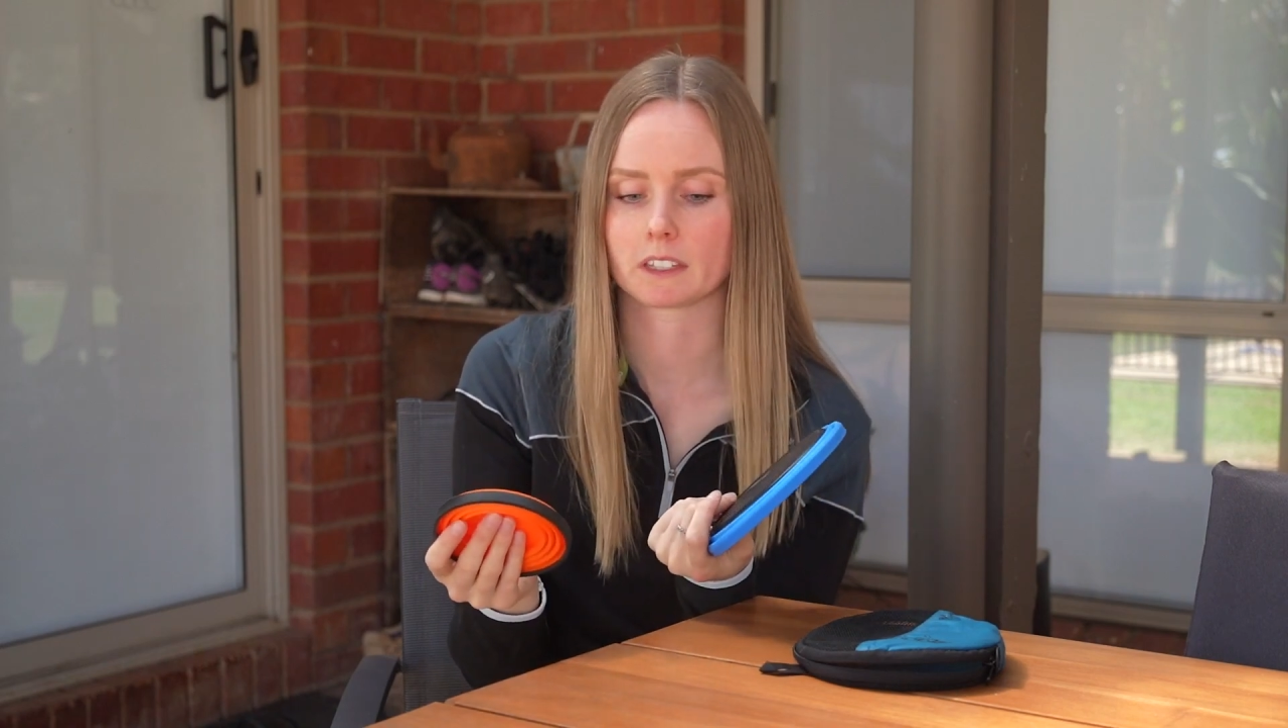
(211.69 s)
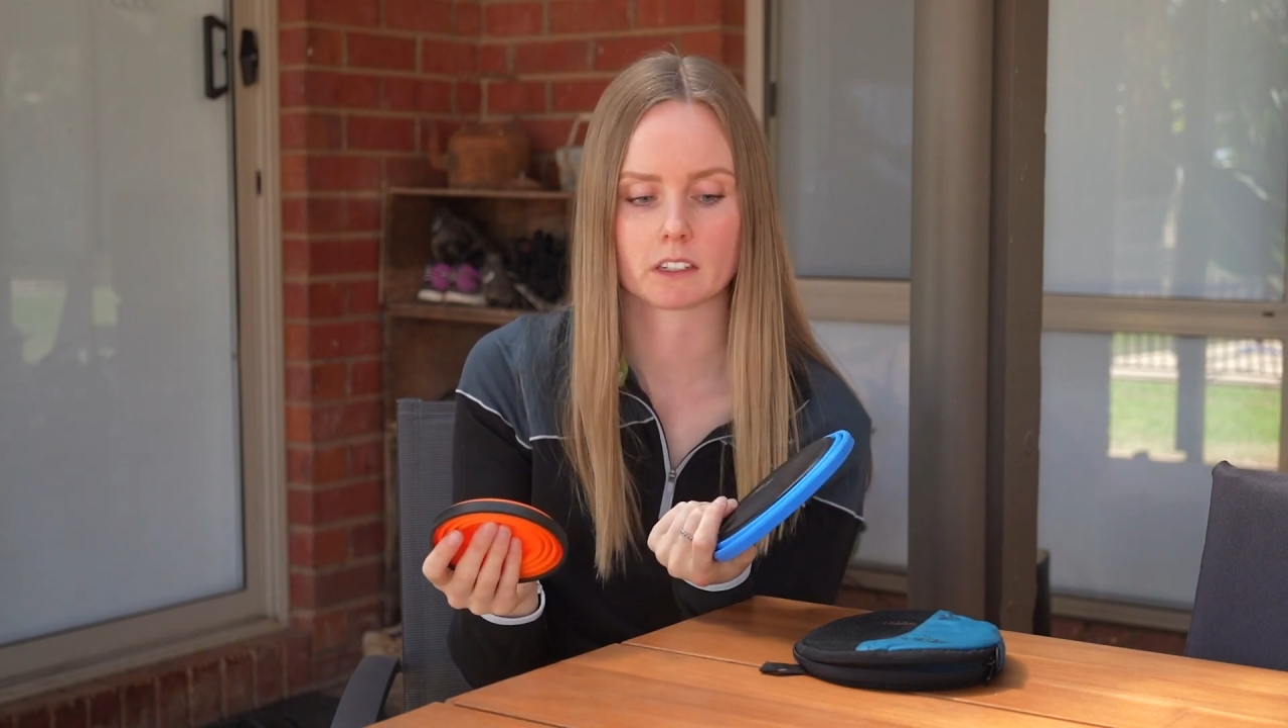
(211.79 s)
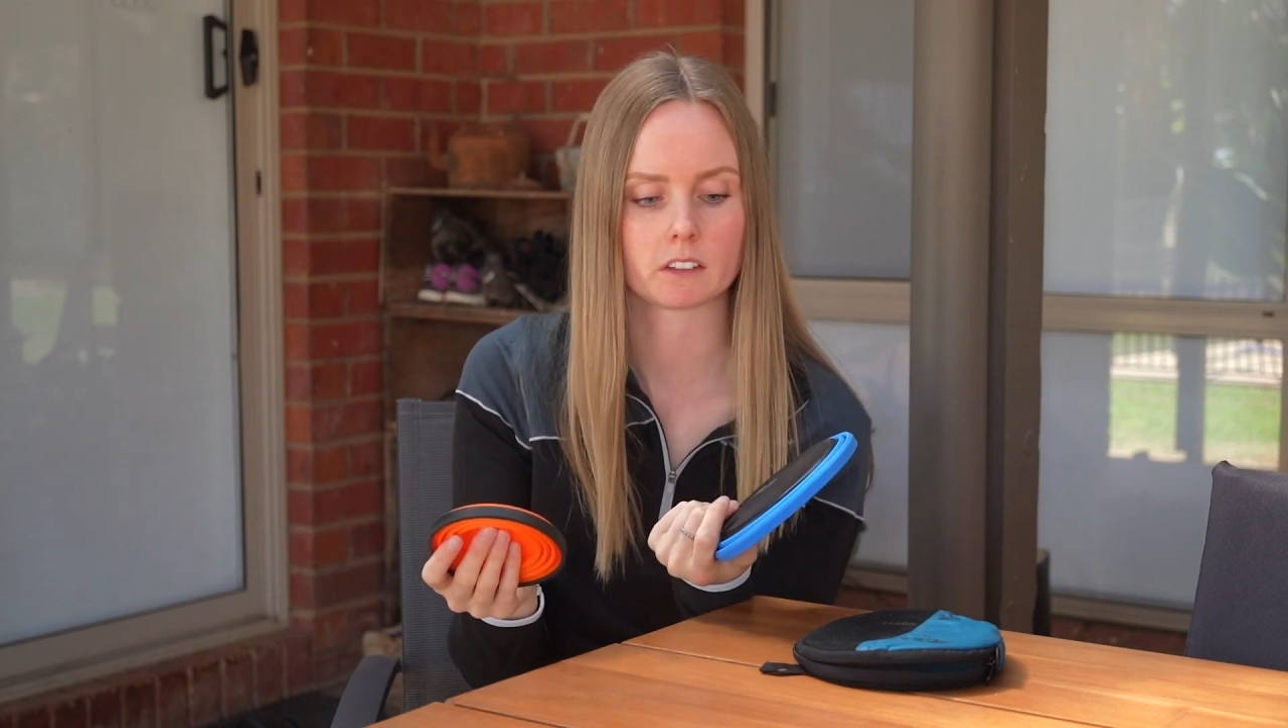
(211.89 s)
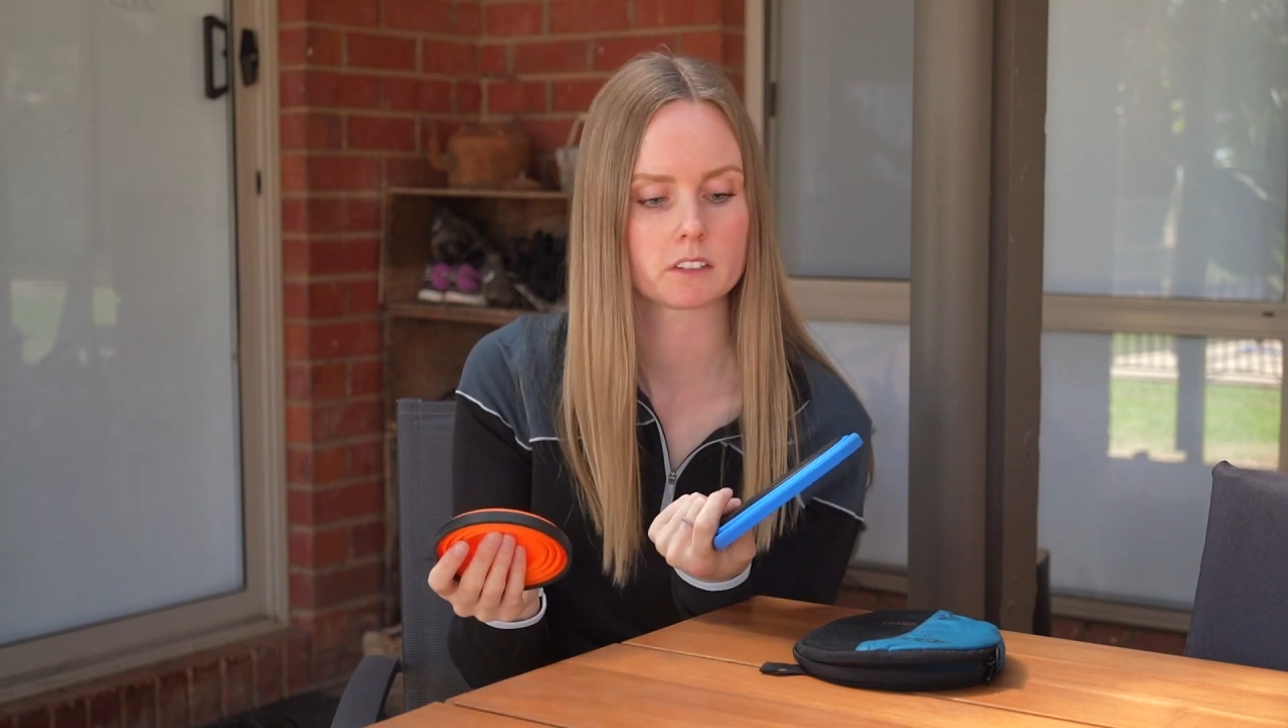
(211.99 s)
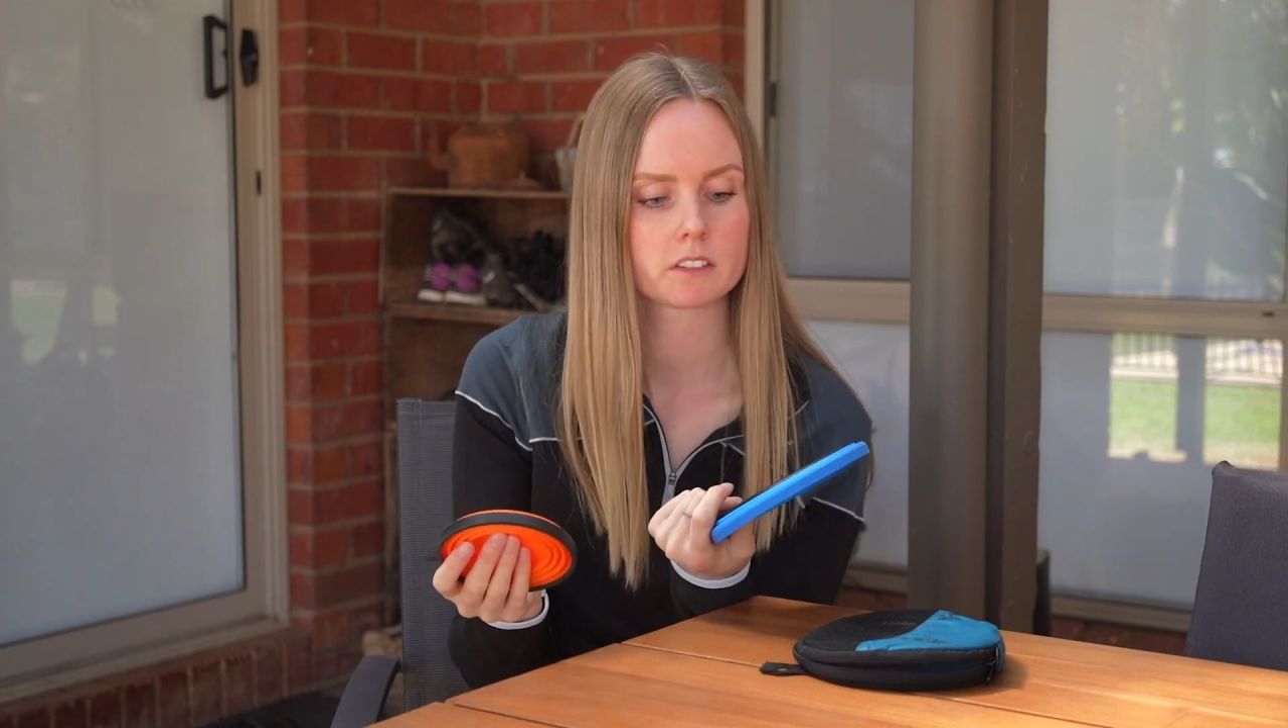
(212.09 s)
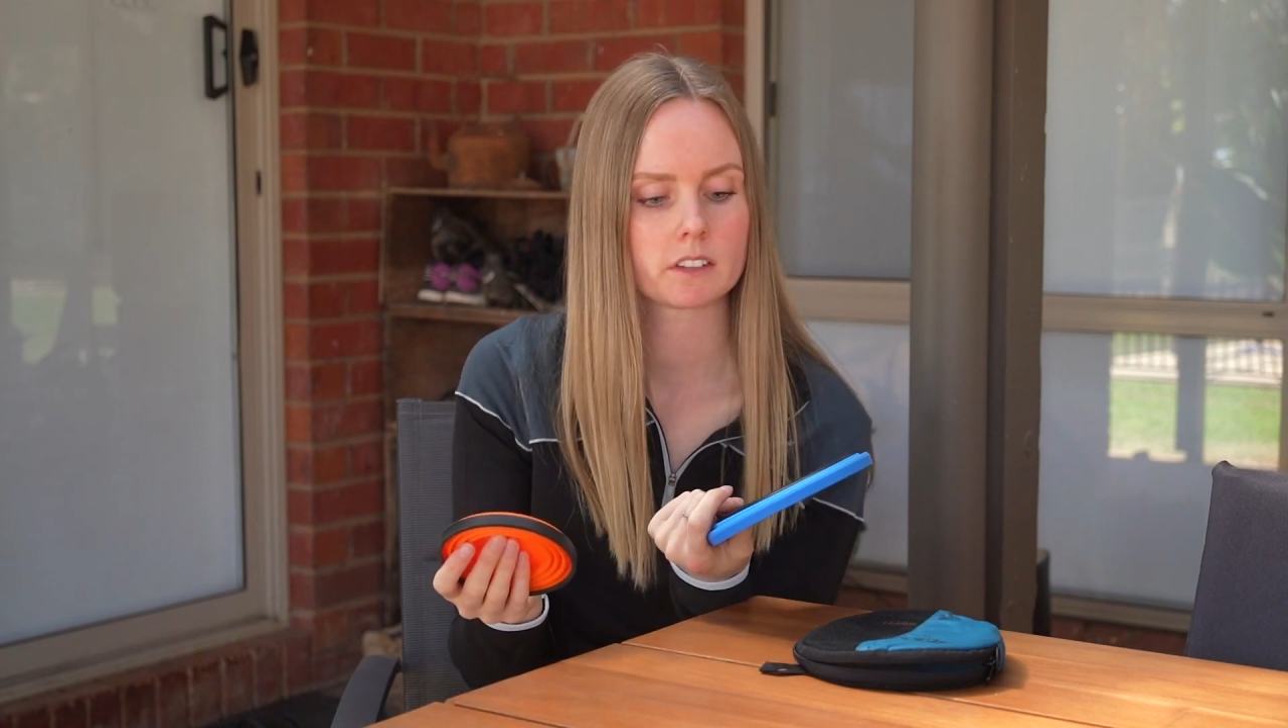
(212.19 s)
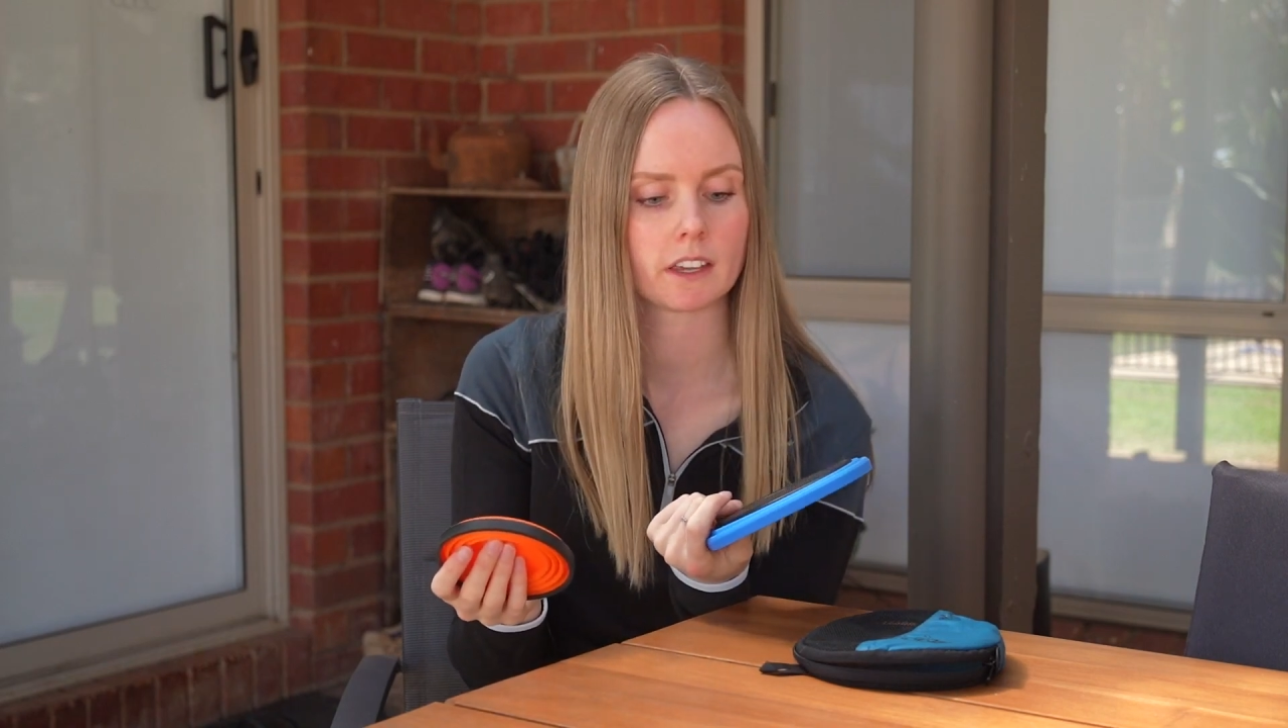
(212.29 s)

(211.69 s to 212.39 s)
these,